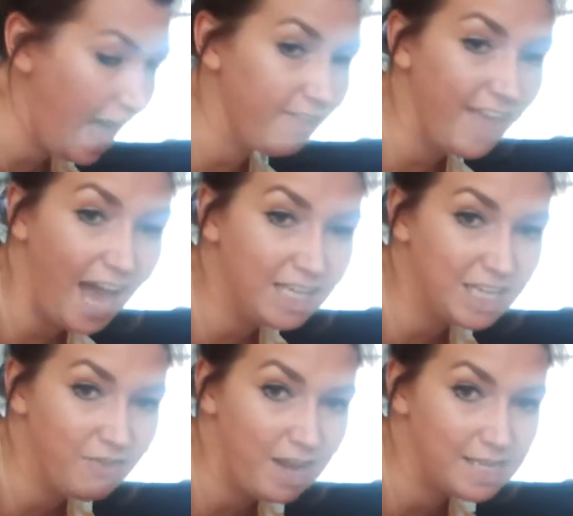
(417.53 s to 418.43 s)
then the
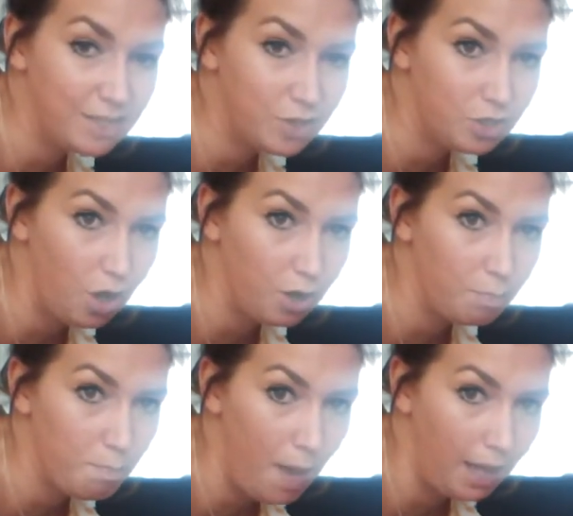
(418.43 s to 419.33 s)
idea is the
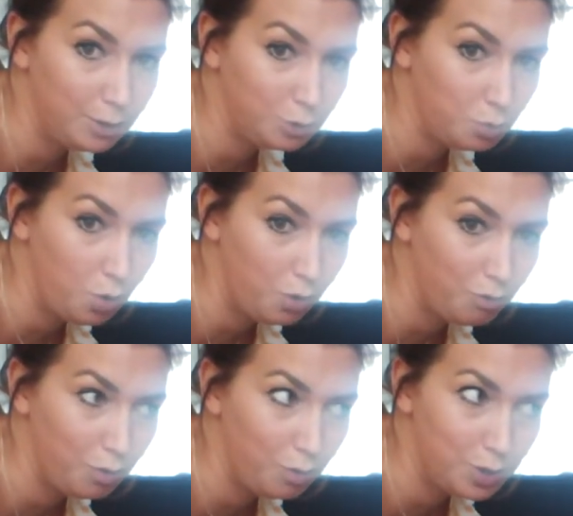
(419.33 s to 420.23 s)
dog might just
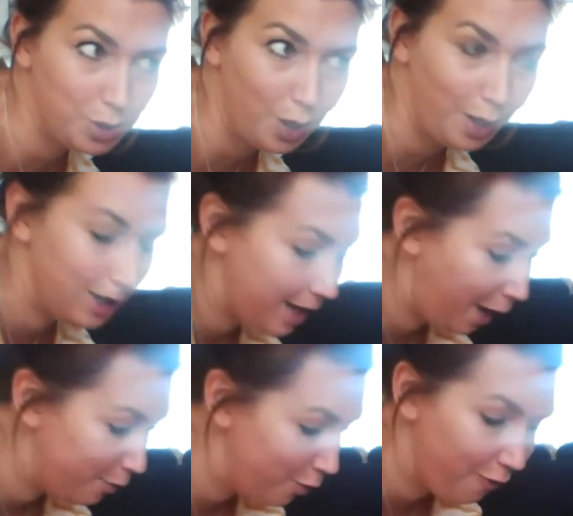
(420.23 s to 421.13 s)
walk through the shop.
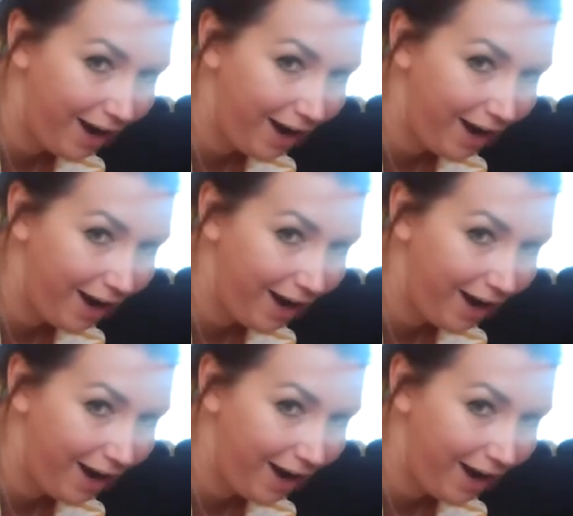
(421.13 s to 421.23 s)
No, we're all